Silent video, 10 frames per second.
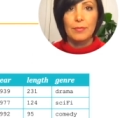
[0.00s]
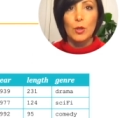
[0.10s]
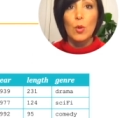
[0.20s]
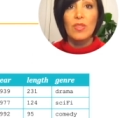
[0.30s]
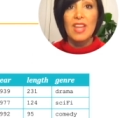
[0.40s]

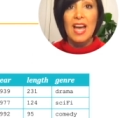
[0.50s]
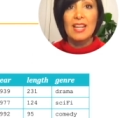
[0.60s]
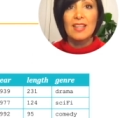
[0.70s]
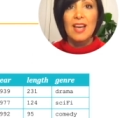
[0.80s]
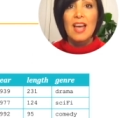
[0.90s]
Note
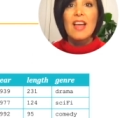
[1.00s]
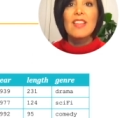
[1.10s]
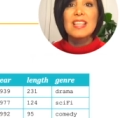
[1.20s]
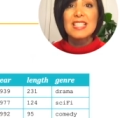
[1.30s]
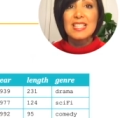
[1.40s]
that
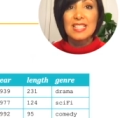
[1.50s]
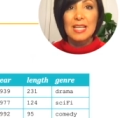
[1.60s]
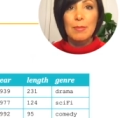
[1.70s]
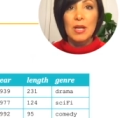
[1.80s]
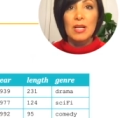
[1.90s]
this
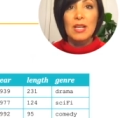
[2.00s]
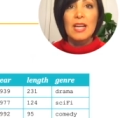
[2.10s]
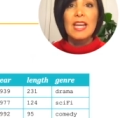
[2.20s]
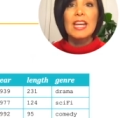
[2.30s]
schema